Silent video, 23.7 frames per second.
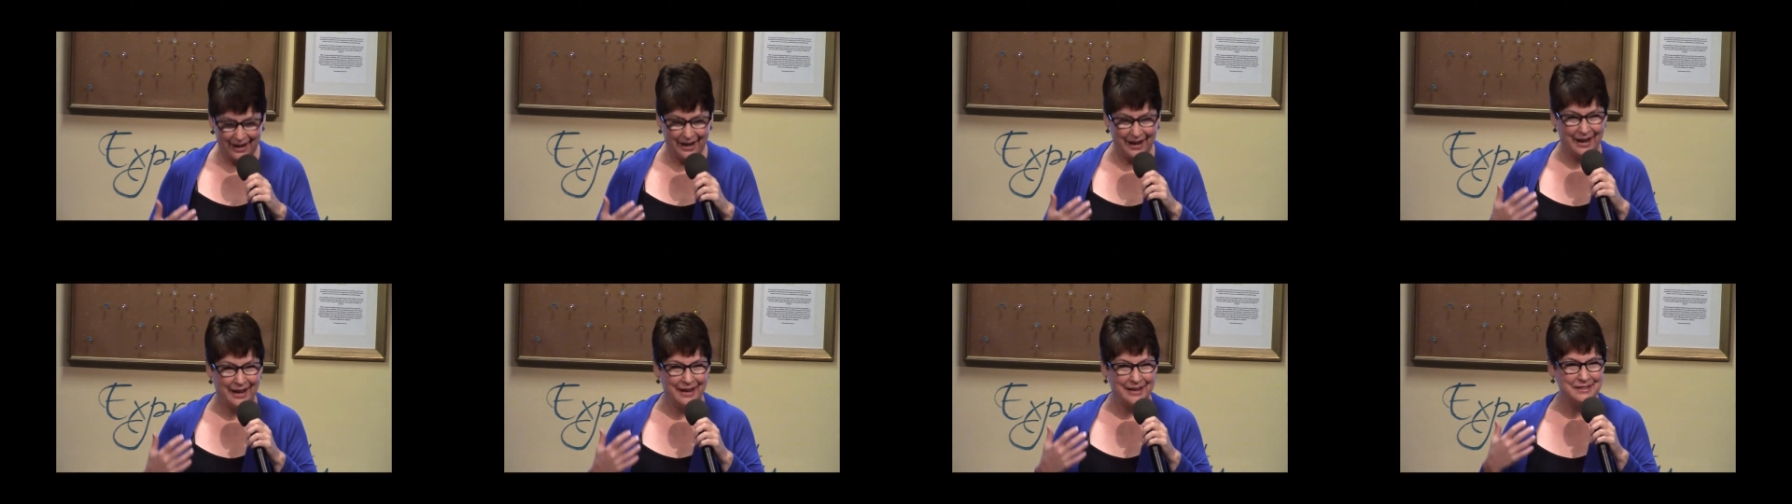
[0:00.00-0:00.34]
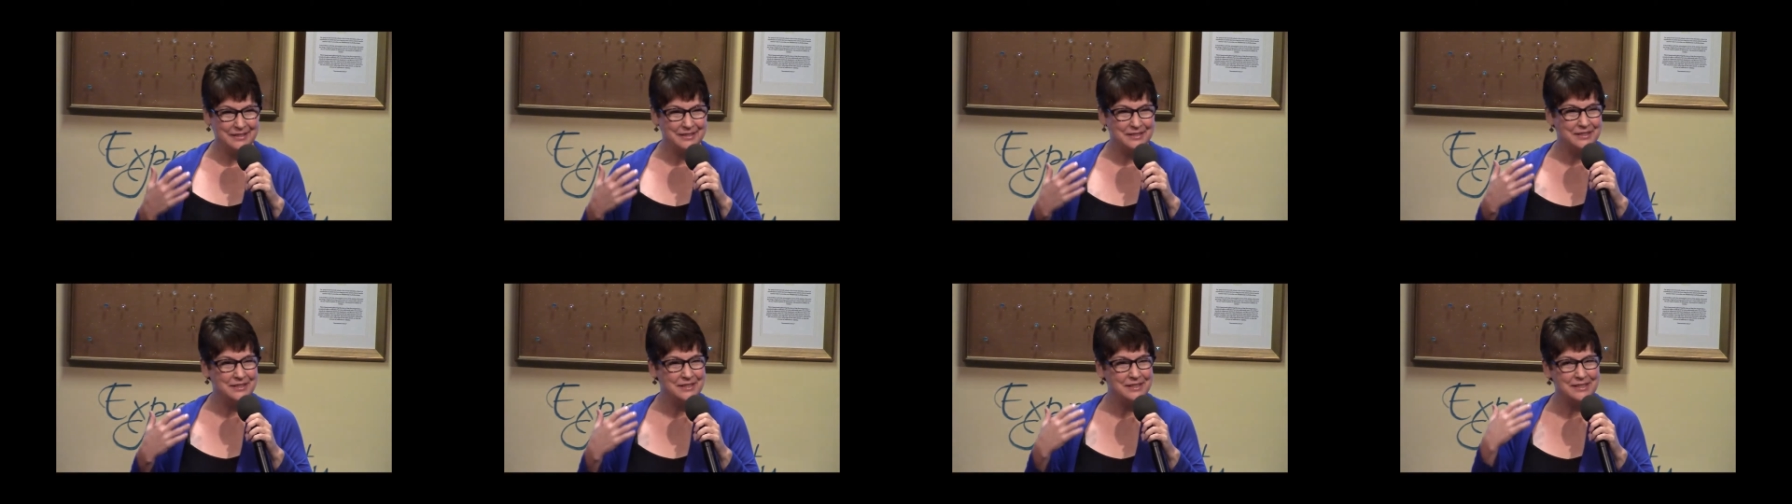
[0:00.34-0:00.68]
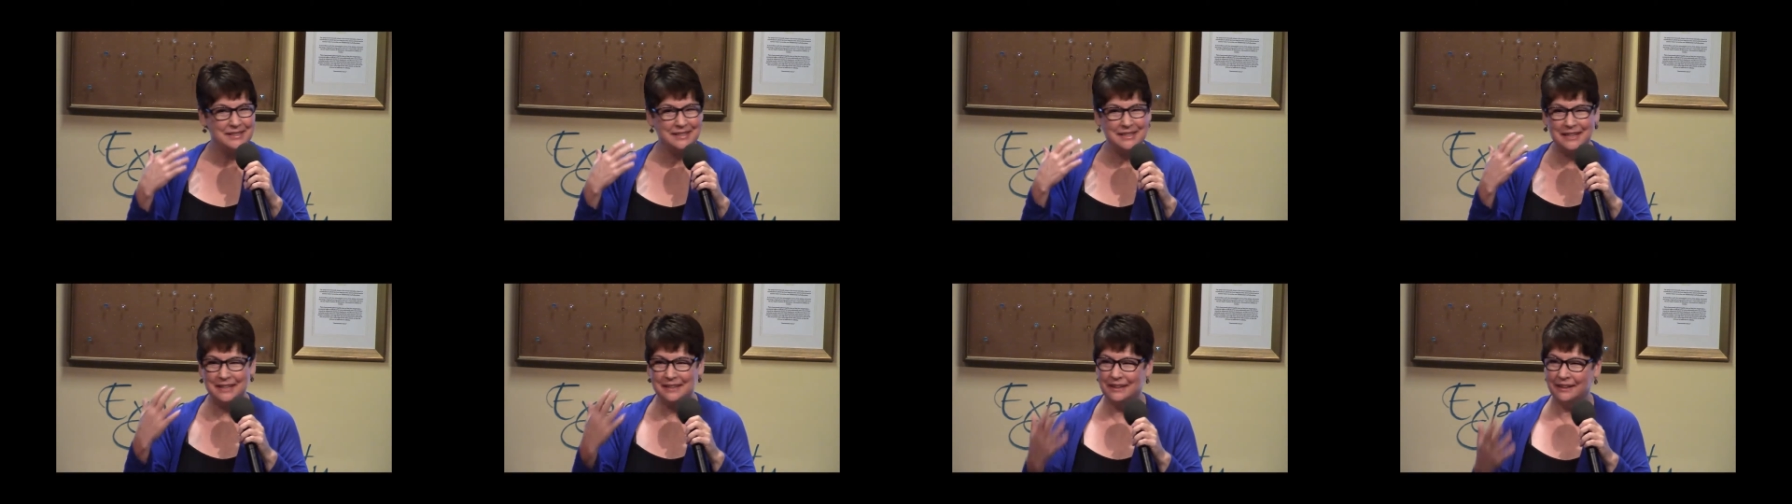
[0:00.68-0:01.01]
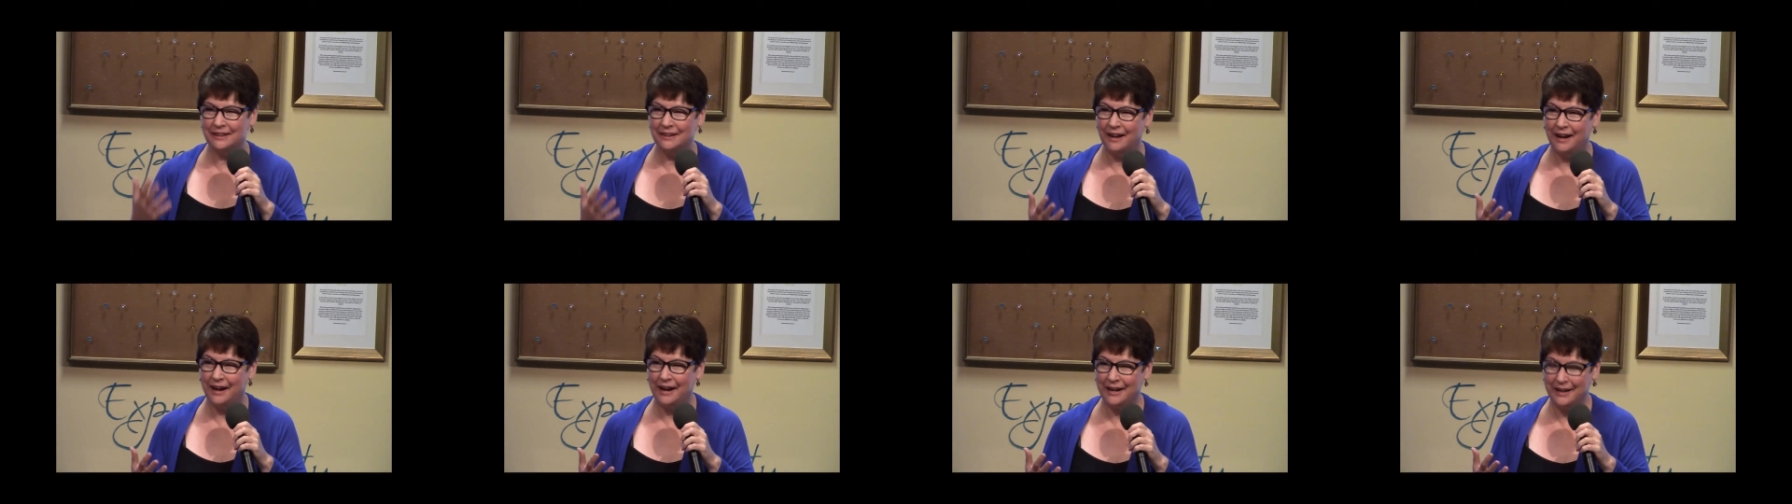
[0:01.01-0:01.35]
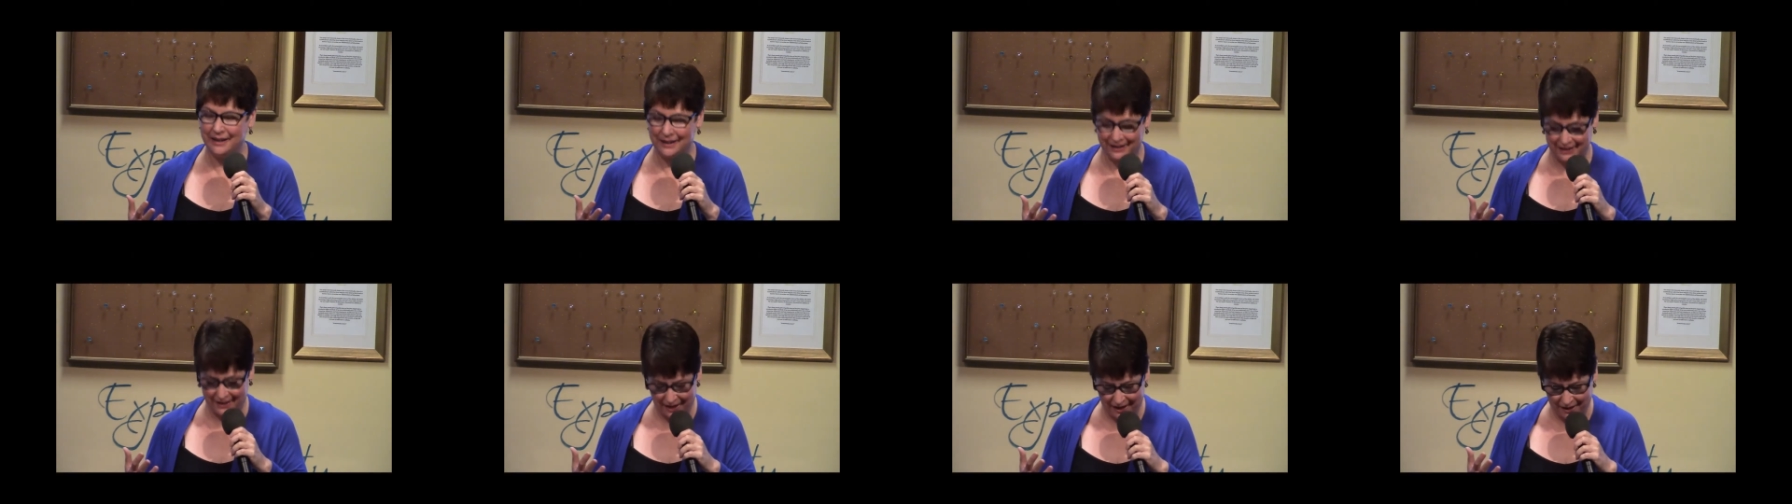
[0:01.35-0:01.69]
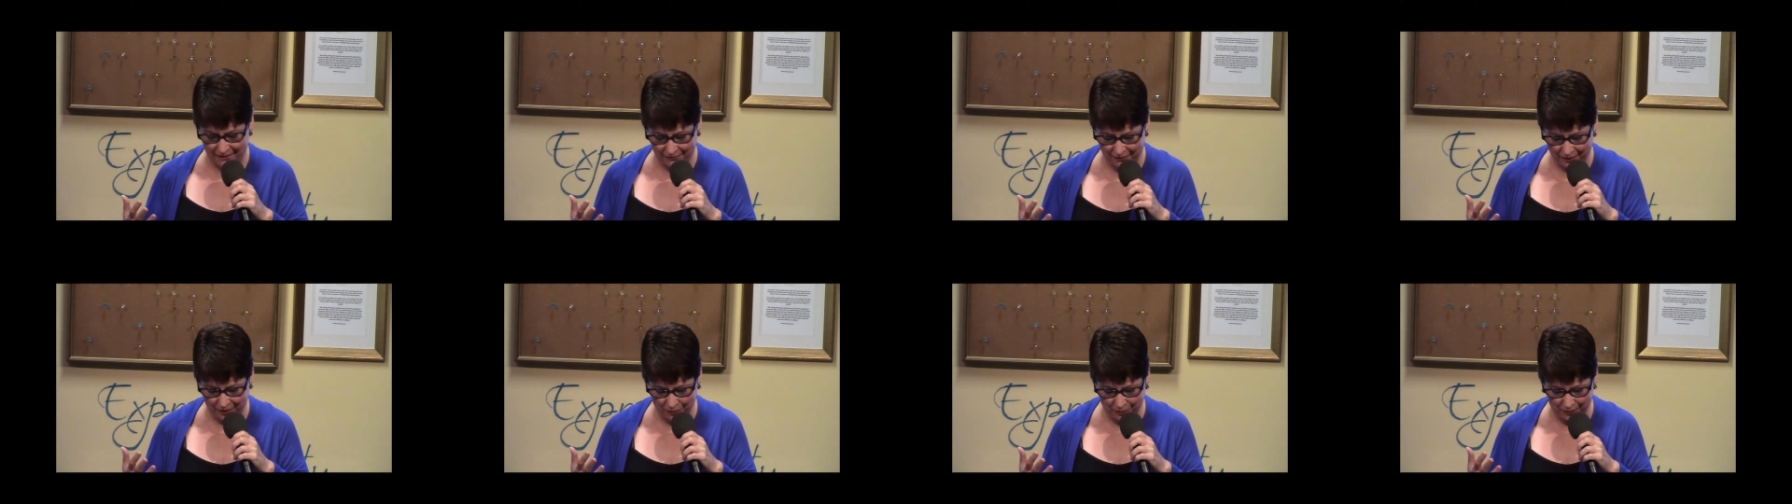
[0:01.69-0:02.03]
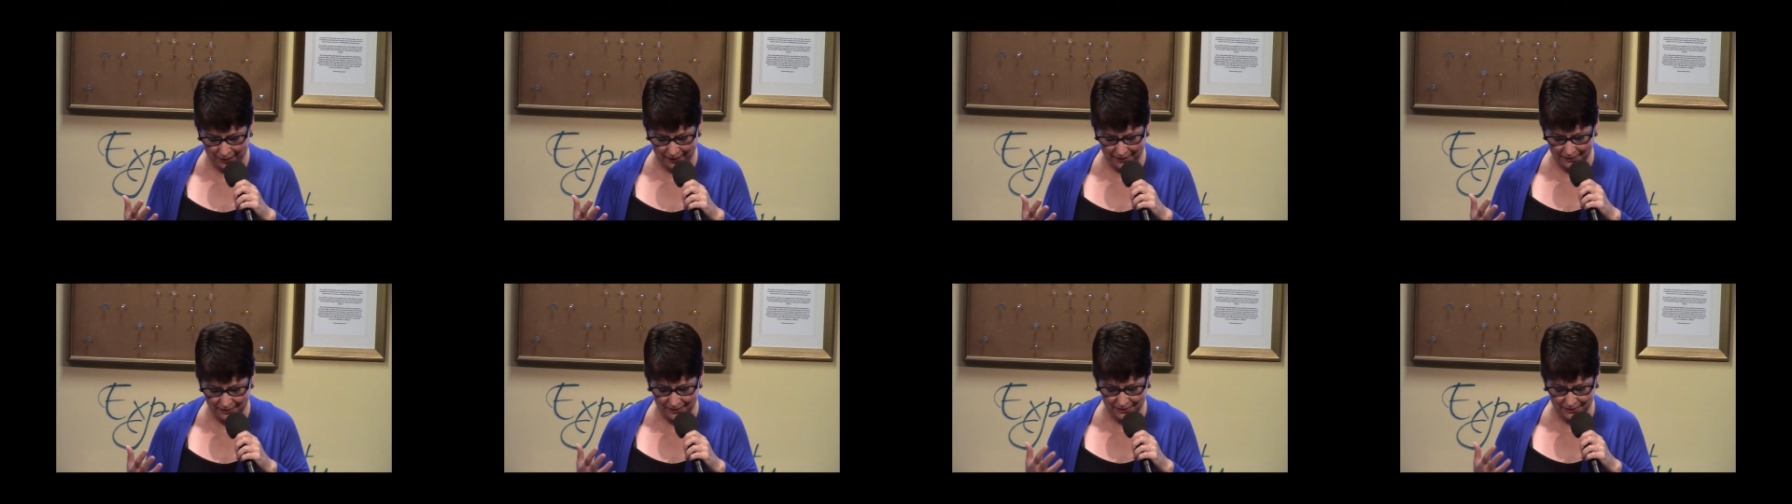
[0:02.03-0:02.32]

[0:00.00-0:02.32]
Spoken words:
and to see the light in everyone,